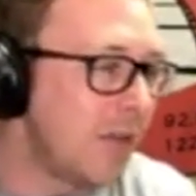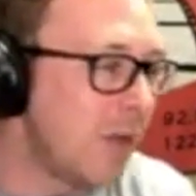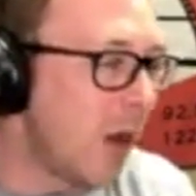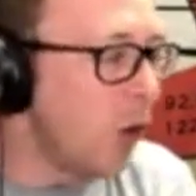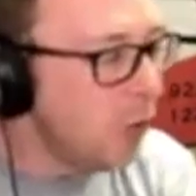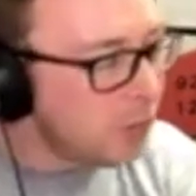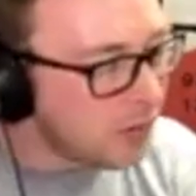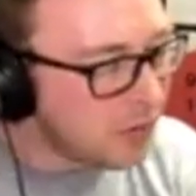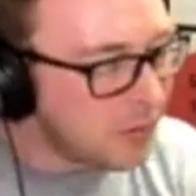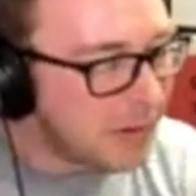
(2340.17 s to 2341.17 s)

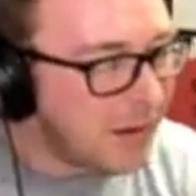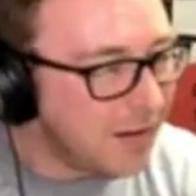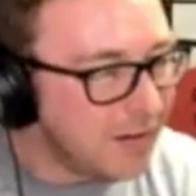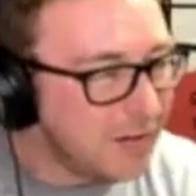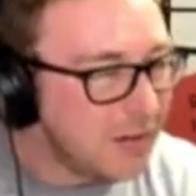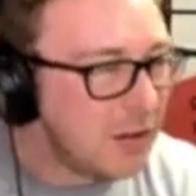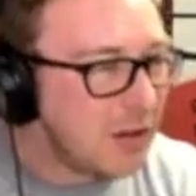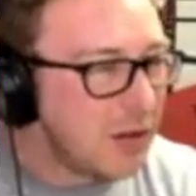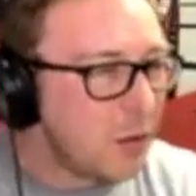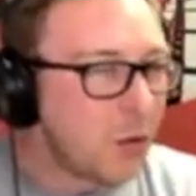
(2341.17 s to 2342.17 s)
hoped, to be honest,
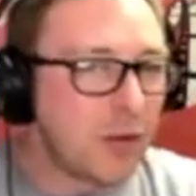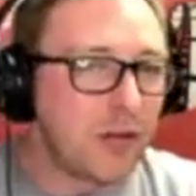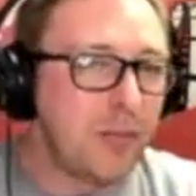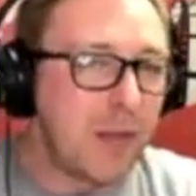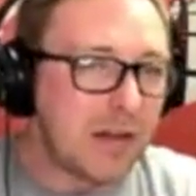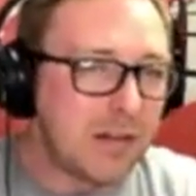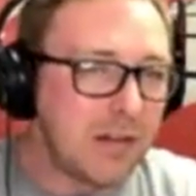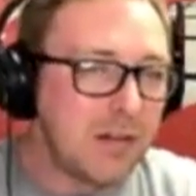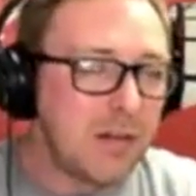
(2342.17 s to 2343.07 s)
or expected,